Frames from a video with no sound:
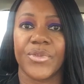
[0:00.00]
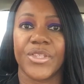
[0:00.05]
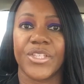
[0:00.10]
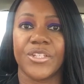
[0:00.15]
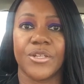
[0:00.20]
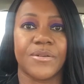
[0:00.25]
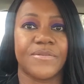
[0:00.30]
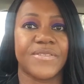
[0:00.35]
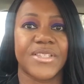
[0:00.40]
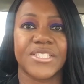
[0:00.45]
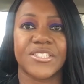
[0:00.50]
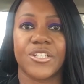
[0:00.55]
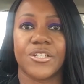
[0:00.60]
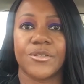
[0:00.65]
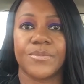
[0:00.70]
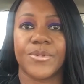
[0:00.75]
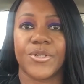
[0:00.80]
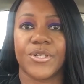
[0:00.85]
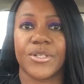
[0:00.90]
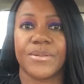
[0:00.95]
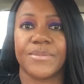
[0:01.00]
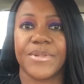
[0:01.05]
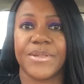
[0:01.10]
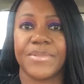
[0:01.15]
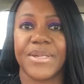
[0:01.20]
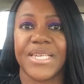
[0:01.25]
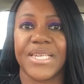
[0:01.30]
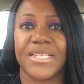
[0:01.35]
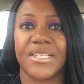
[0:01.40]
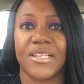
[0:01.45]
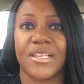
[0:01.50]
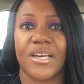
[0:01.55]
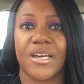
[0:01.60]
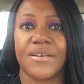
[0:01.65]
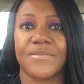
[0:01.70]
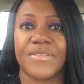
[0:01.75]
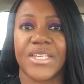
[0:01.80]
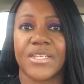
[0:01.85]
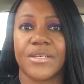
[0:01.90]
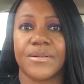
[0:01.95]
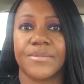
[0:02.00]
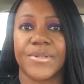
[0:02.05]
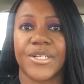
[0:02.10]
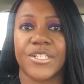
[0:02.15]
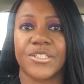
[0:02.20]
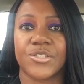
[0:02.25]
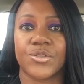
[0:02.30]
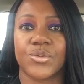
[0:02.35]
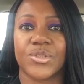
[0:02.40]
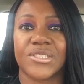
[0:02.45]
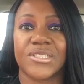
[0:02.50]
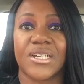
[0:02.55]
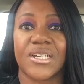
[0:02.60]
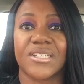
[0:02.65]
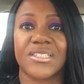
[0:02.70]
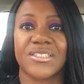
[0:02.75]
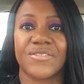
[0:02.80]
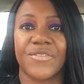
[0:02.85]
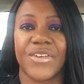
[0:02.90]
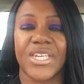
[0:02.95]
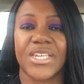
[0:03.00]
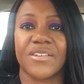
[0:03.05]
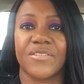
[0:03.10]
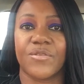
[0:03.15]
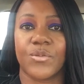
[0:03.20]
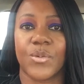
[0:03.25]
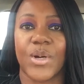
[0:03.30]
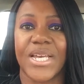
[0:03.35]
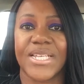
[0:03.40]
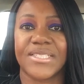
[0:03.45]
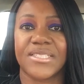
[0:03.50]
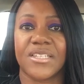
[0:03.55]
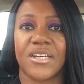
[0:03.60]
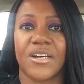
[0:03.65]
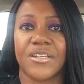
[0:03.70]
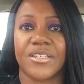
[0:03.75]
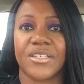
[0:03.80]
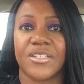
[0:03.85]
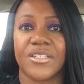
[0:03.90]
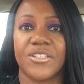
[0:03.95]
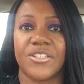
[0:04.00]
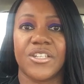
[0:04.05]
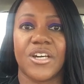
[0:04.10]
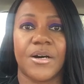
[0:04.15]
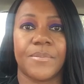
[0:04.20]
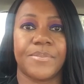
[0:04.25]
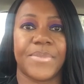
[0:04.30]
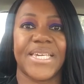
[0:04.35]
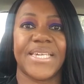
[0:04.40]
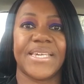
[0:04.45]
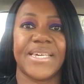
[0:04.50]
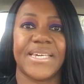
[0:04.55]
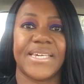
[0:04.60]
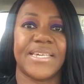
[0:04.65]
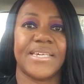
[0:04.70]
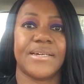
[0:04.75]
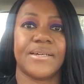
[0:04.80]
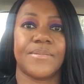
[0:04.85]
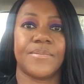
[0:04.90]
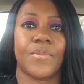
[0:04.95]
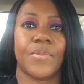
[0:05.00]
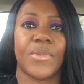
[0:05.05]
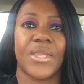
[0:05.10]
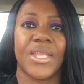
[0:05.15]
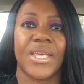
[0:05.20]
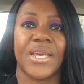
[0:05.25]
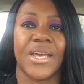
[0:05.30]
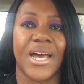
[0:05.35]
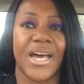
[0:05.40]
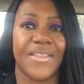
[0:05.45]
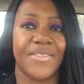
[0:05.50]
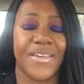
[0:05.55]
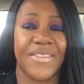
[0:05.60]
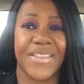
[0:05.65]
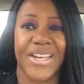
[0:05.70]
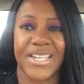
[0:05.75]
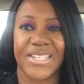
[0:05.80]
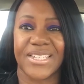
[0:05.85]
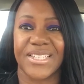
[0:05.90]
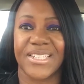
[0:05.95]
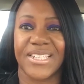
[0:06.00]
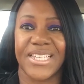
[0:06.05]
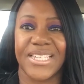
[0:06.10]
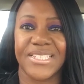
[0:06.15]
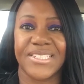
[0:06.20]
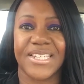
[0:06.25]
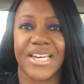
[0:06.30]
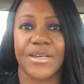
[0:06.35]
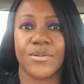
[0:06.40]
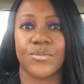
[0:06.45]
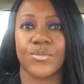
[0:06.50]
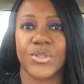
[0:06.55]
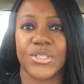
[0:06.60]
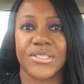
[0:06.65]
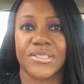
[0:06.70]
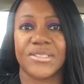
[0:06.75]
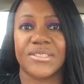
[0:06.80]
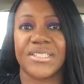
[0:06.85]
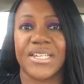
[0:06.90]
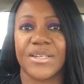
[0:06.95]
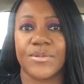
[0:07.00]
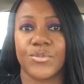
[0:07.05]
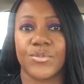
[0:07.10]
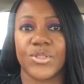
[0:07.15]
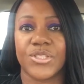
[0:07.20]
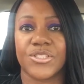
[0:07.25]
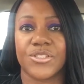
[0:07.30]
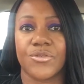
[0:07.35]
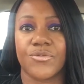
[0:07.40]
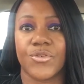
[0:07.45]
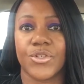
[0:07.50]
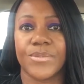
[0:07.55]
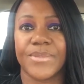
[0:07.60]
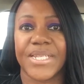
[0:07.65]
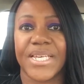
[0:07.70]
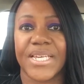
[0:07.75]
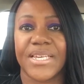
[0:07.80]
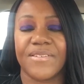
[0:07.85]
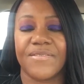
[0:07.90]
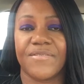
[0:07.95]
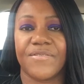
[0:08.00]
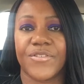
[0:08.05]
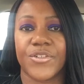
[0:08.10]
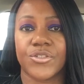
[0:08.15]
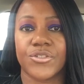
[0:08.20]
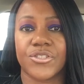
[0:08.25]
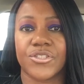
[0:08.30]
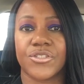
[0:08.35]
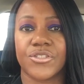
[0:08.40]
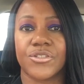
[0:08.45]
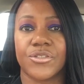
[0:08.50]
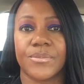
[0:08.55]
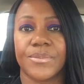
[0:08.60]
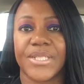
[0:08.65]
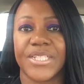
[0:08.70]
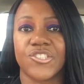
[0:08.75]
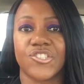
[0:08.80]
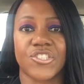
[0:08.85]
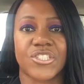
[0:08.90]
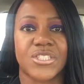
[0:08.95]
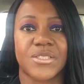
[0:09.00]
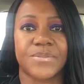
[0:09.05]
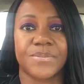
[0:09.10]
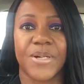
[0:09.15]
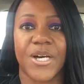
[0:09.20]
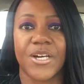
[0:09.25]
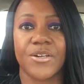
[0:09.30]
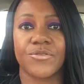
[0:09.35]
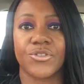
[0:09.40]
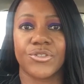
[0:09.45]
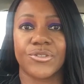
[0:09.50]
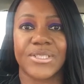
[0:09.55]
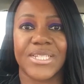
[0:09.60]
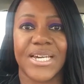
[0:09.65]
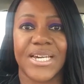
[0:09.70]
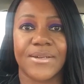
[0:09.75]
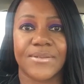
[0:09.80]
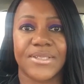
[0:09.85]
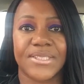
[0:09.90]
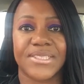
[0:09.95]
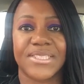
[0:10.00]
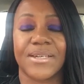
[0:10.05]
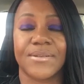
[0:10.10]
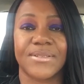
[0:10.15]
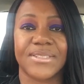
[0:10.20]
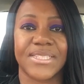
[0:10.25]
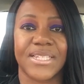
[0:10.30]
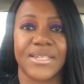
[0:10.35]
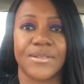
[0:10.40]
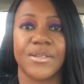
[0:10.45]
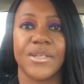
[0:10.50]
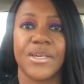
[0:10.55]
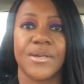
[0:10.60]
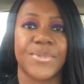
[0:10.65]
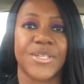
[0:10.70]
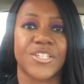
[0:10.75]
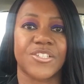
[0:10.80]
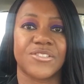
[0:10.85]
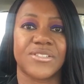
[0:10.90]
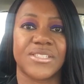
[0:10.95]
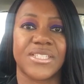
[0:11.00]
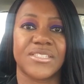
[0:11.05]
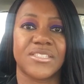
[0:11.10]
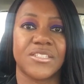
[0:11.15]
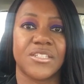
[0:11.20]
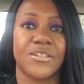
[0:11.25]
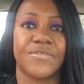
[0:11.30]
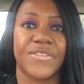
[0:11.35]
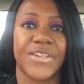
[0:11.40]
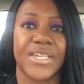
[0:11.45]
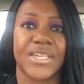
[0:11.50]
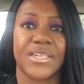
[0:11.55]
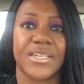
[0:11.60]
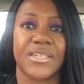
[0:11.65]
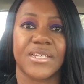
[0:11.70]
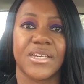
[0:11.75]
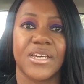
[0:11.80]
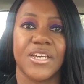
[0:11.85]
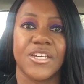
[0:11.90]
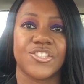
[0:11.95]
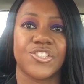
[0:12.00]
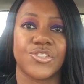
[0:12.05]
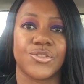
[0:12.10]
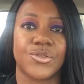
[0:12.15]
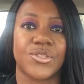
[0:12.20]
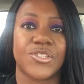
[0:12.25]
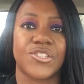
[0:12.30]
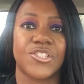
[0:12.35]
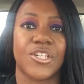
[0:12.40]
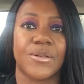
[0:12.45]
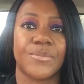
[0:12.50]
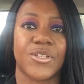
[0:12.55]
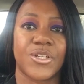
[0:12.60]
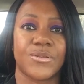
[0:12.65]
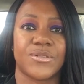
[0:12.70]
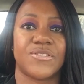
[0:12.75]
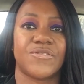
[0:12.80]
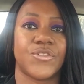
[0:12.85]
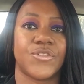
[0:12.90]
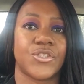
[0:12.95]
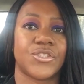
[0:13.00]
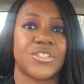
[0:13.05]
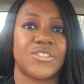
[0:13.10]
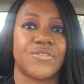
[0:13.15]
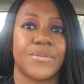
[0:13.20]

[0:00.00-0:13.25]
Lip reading: You know, if there's no point in me being alive, then I might as well start to think of ways that I can not be here. And then that can lead downwards and downwards. So ruminating thoughts normally just spiral down and down and down because there's nothing to stop those thoughts